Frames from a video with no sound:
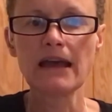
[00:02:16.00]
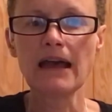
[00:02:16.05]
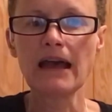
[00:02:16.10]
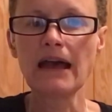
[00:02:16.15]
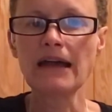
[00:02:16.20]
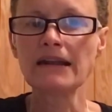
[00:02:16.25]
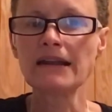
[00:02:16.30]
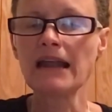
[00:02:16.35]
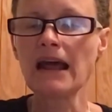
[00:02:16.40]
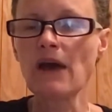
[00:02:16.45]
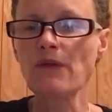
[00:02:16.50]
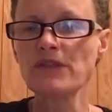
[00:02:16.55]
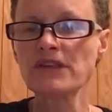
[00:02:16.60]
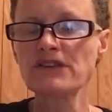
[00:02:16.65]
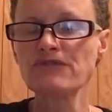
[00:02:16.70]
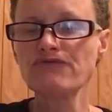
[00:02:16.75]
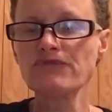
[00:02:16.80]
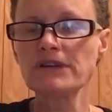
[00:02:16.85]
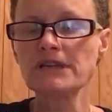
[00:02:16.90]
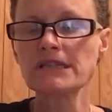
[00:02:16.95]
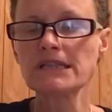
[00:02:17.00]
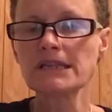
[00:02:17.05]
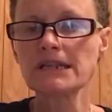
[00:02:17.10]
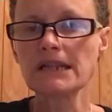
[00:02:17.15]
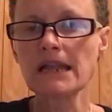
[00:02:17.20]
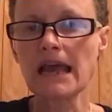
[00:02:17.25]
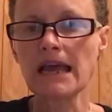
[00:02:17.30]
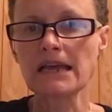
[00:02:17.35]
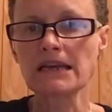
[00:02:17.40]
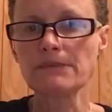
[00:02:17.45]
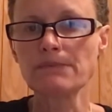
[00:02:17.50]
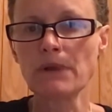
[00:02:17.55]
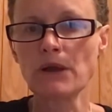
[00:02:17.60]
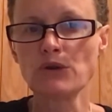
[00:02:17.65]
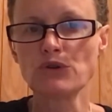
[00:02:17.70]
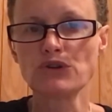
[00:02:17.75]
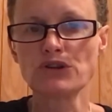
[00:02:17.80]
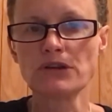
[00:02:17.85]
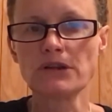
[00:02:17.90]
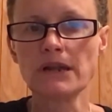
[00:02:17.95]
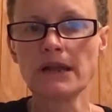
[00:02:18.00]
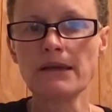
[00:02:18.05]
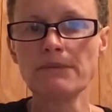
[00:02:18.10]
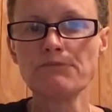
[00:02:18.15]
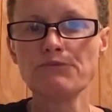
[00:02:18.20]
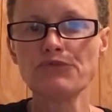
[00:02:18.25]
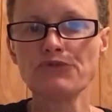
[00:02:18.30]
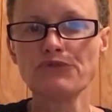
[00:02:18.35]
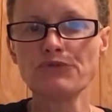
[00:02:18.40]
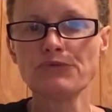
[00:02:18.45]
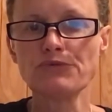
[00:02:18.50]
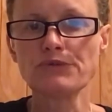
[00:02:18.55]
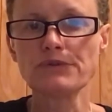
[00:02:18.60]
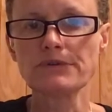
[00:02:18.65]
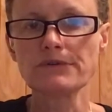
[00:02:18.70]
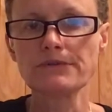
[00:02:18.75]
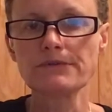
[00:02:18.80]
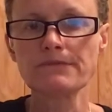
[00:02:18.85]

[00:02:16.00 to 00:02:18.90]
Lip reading: and now this recent explosion in Beirut.